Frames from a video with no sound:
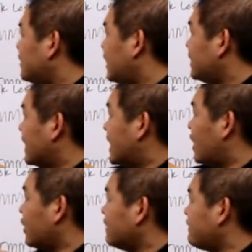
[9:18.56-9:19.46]
than the
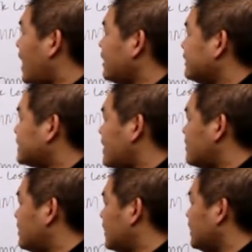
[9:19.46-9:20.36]
carrying value of
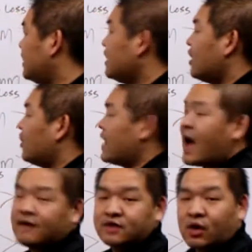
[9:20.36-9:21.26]
7 million, we
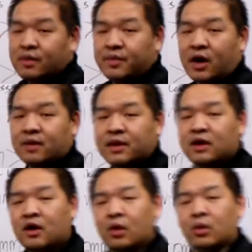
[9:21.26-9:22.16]
have no
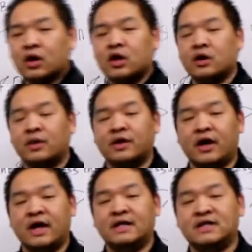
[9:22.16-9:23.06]
impairment, we're good with
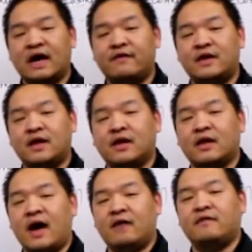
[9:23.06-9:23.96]
our indefinite
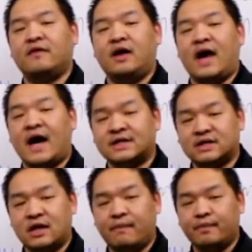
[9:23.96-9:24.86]
life
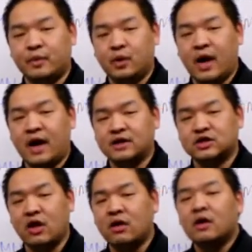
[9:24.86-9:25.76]
asset. Okay,
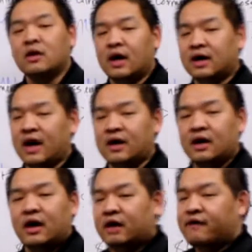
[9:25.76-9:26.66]
so again,
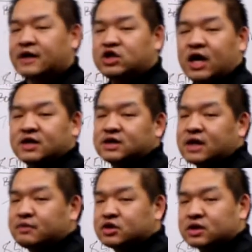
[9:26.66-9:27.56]
if I change
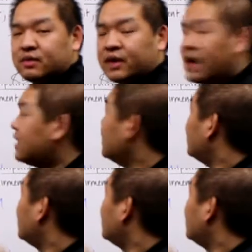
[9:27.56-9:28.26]
this up just a bit,